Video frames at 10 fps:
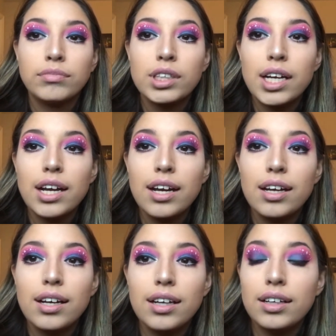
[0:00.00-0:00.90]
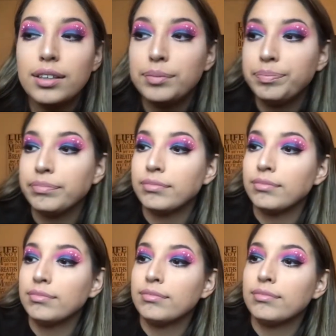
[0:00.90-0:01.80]
Ta-da!
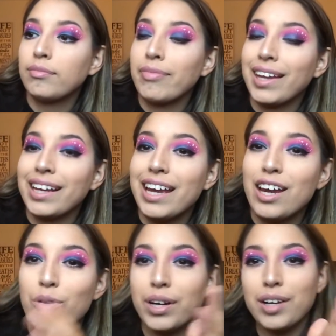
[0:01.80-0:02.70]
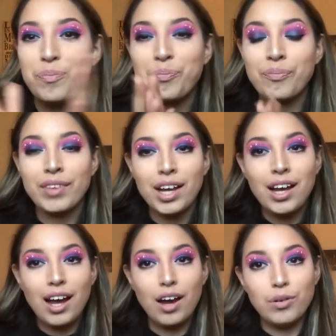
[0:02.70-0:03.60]
Okay, now we're done.
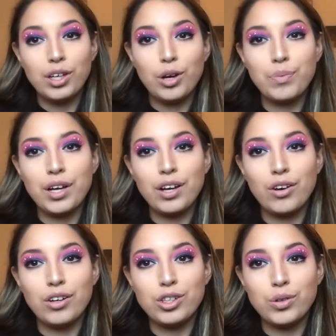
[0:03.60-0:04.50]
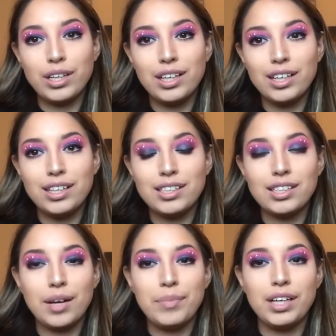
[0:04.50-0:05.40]
I really hope y'all enjoyed this.
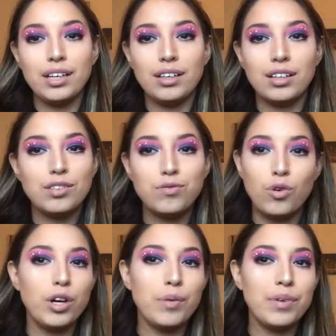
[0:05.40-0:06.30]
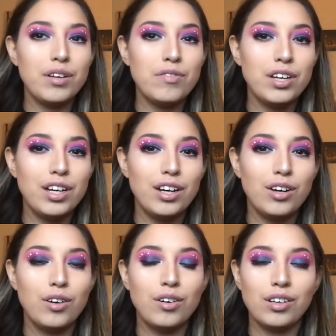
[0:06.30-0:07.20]
I mean, it's a 40-minute
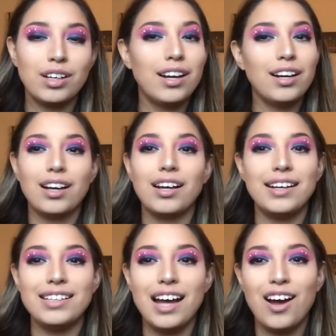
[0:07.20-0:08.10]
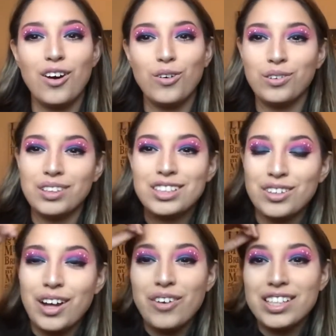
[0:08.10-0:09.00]
video. Gonna cut it down so
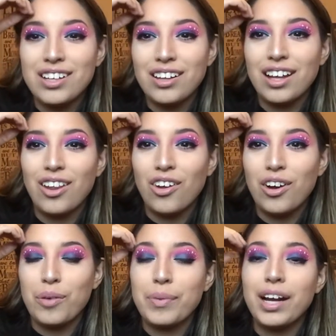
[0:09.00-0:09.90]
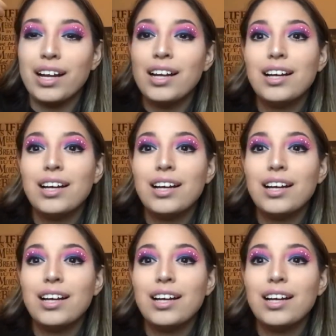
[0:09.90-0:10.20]
that way it's not that long. But